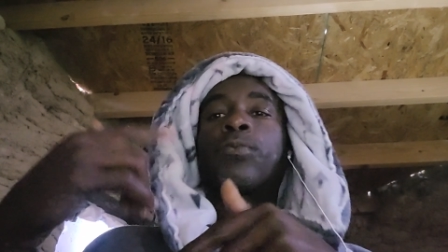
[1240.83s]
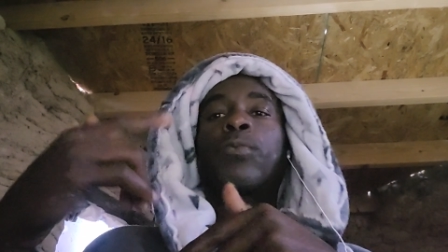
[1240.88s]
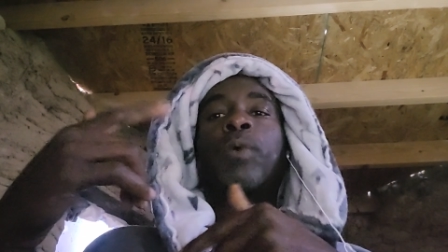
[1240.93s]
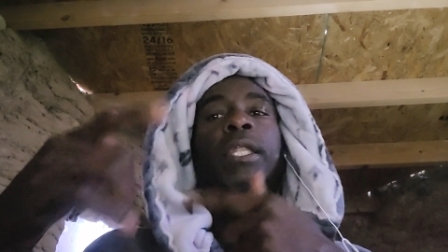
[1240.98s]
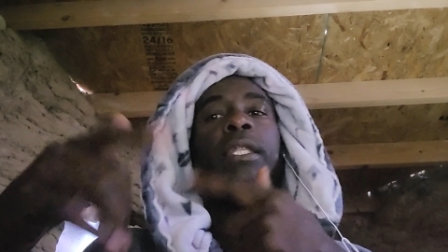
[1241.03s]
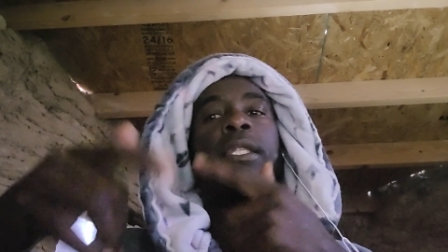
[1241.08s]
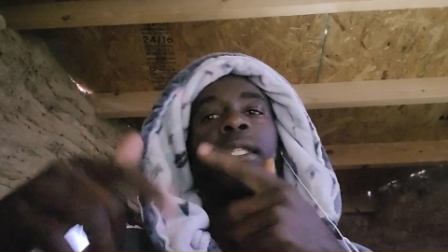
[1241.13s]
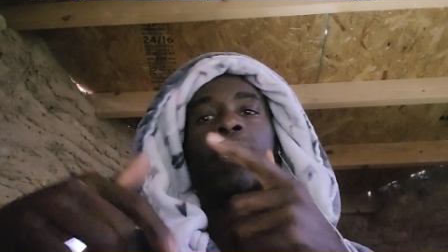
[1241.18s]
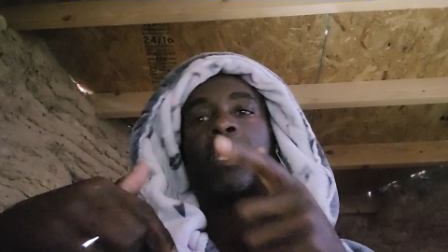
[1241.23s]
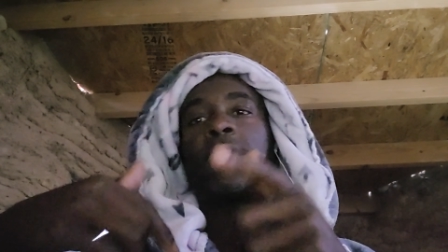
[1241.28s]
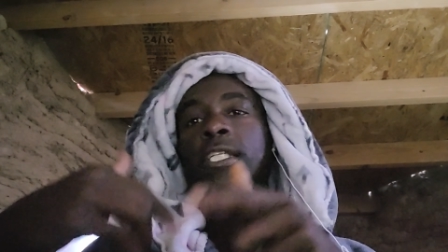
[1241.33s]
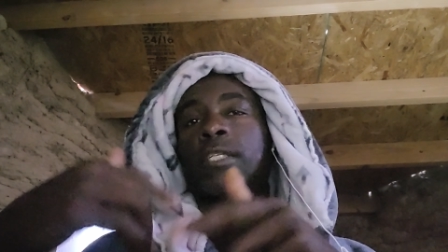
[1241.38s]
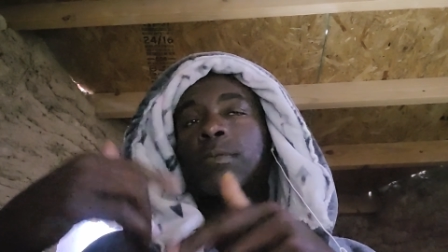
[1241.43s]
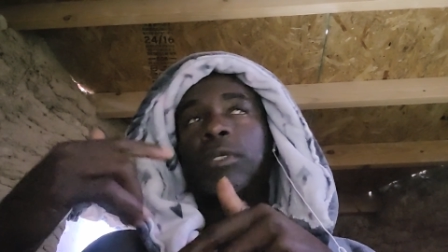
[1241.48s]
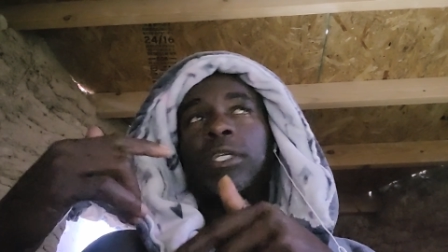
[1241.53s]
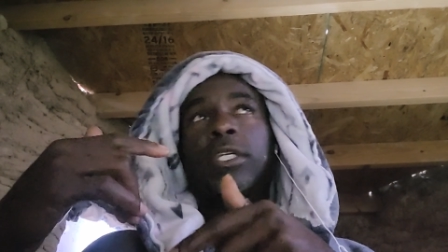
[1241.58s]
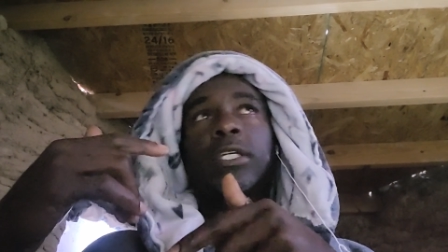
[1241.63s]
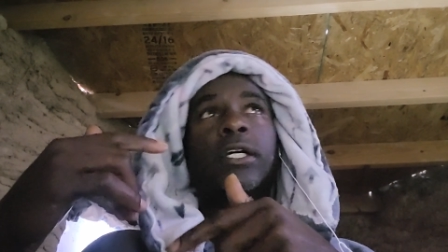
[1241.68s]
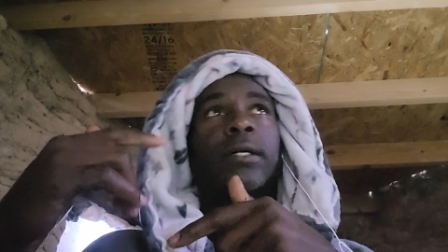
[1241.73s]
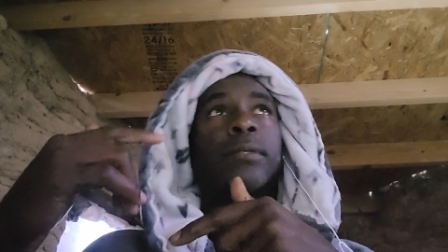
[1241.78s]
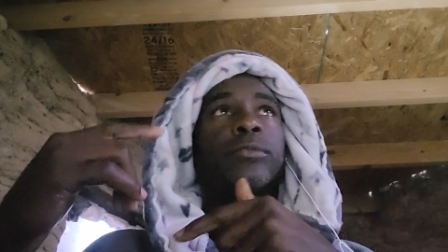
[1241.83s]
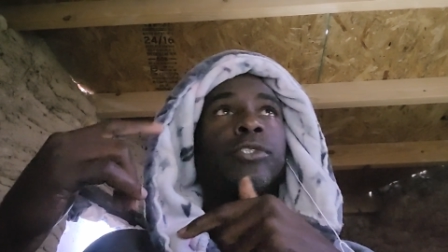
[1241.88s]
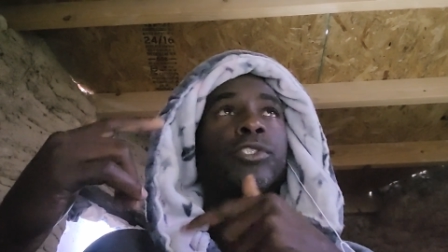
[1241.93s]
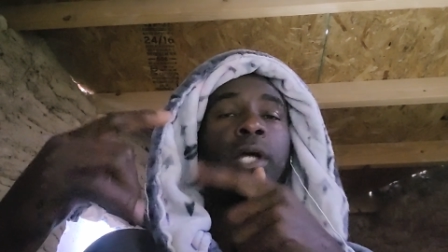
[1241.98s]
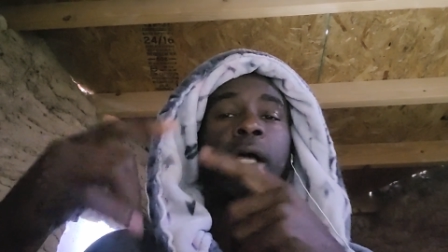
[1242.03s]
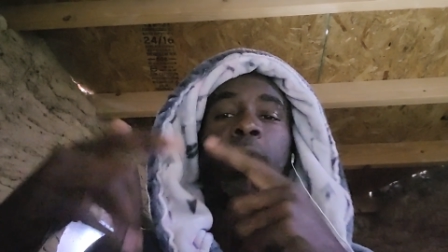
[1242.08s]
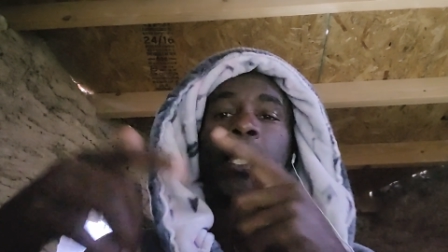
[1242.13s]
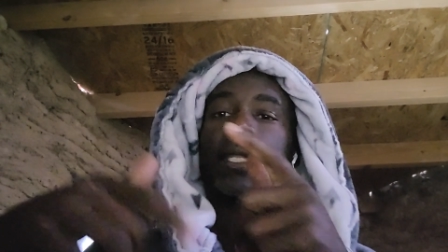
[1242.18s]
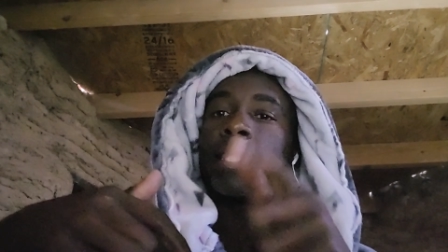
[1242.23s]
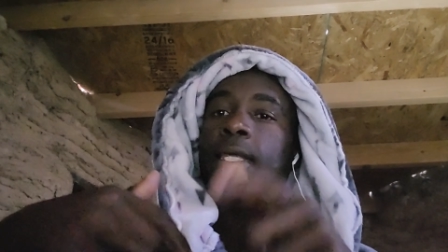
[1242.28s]
wetlands become
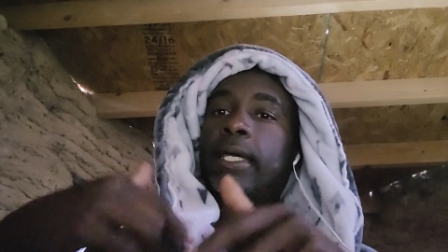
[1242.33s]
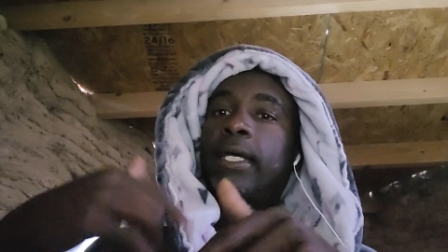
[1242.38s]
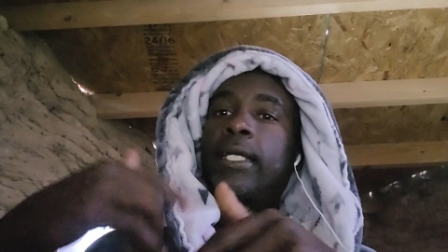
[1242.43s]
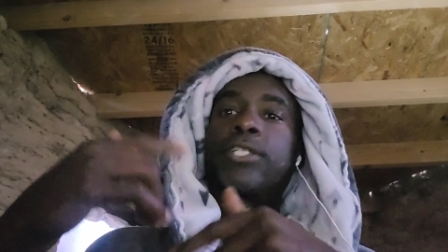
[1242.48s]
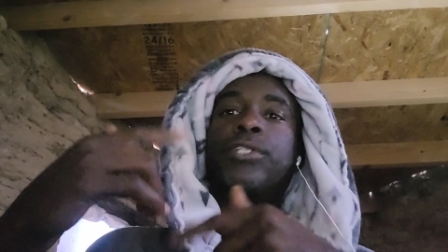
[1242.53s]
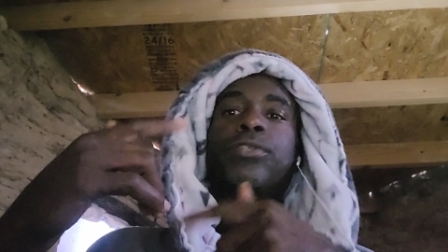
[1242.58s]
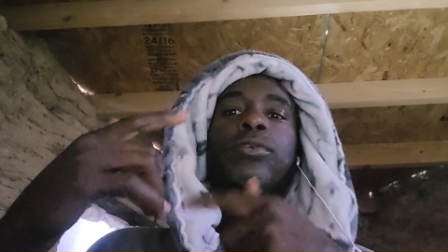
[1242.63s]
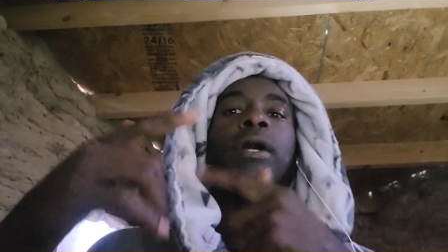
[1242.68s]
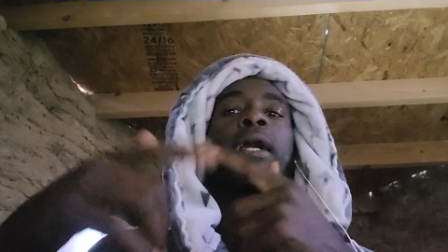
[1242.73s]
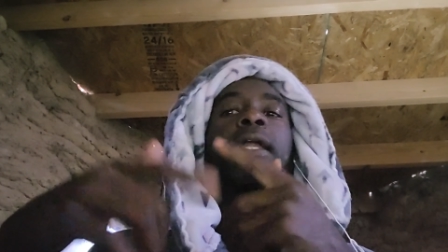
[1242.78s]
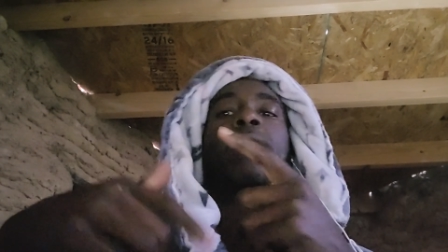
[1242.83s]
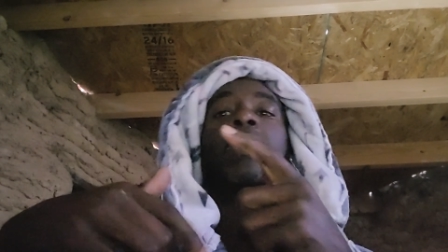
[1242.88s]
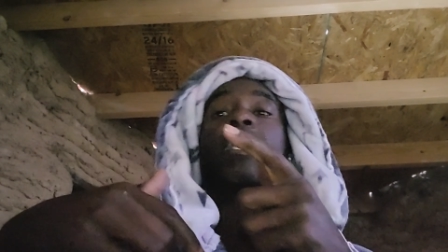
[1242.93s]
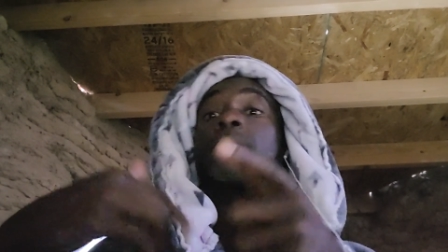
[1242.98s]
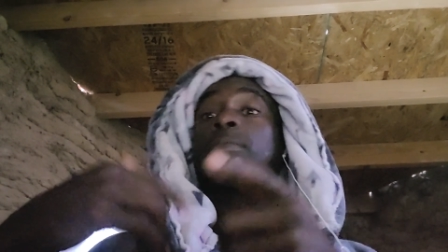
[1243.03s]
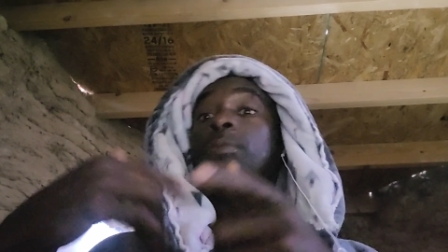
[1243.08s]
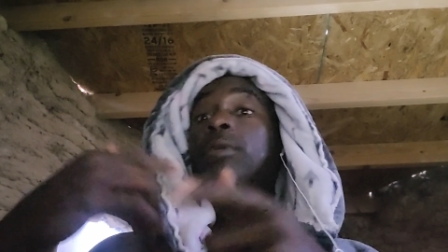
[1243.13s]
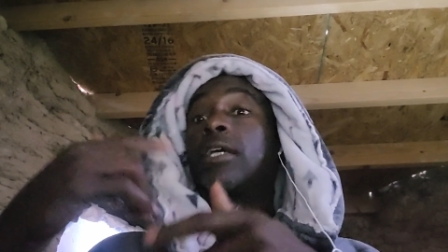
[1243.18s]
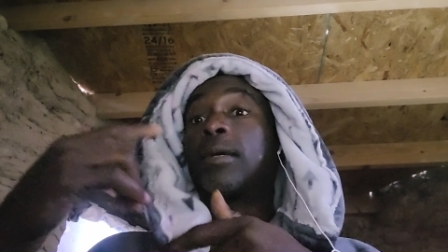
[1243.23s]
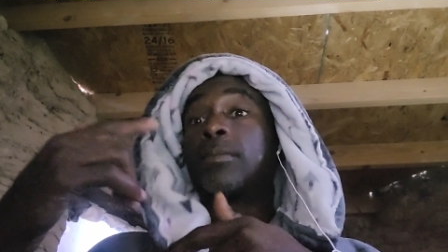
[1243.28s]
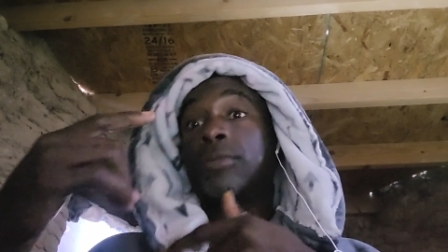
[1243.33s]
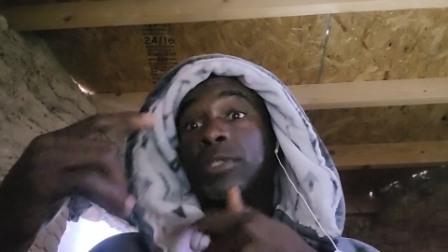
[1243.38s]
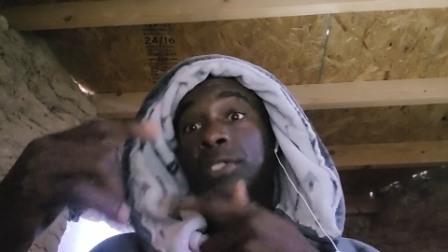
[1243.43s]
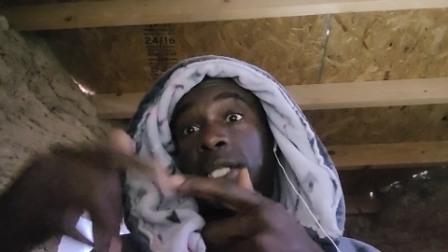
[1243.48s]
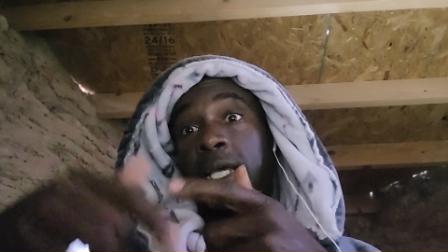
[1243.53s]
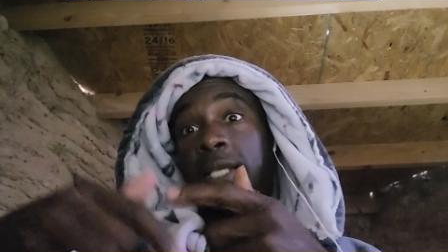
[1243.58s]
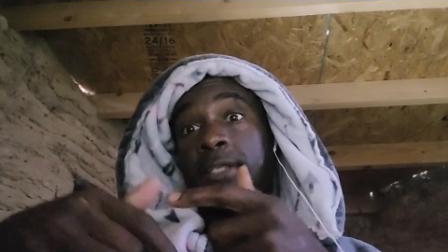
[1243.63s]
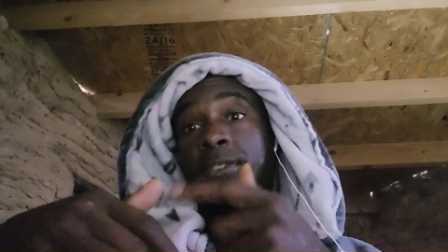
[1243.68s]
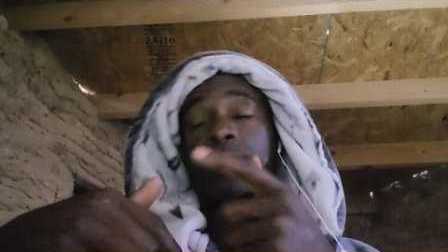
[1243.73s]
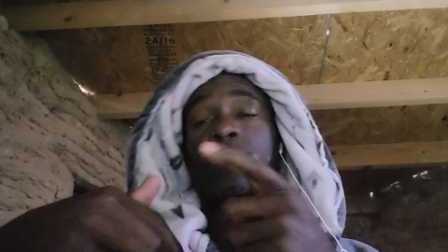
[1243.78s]
dry lands become
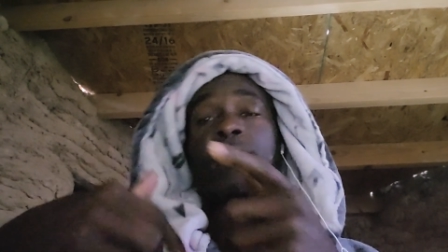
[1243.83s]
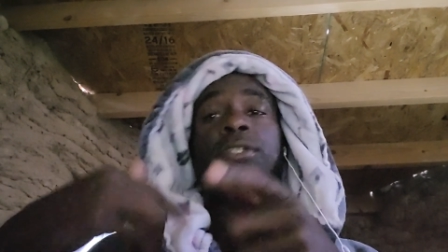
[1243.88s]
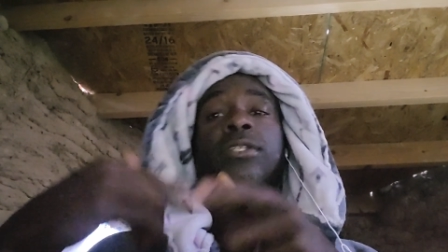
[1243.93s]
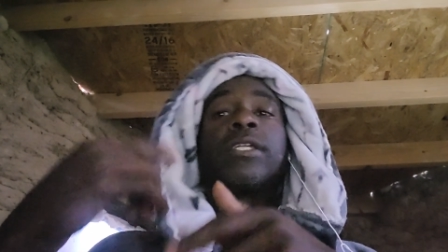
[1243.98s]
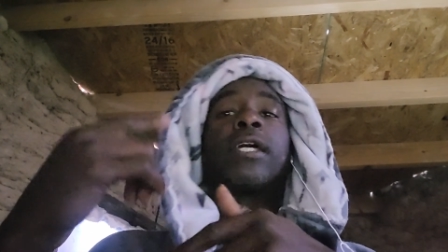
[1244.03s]
deserts,